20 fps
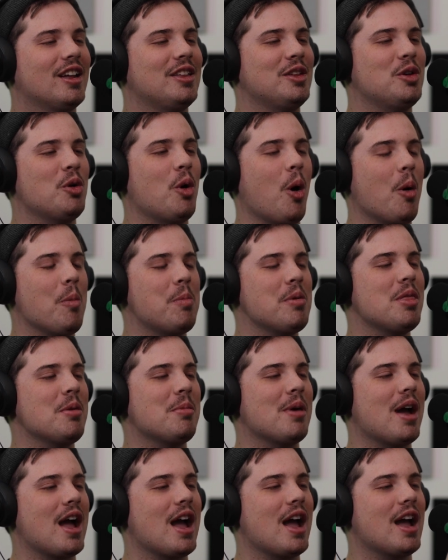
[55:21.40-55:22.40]
You open
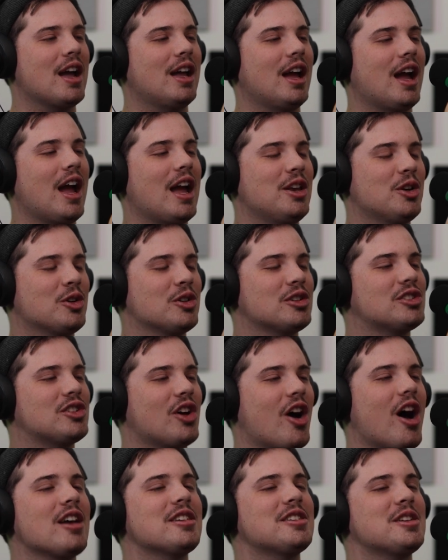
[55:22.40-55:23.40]
the bag and your
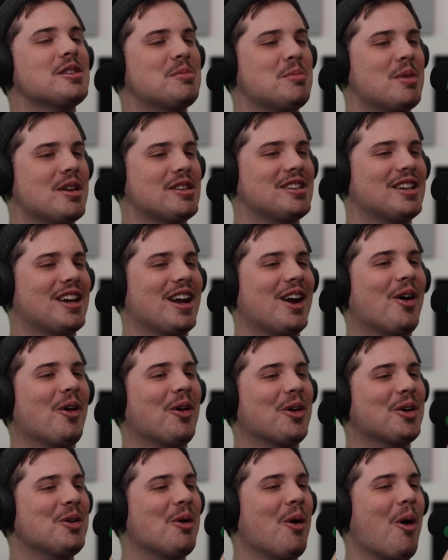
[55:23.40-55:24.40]
sauce is missing, or you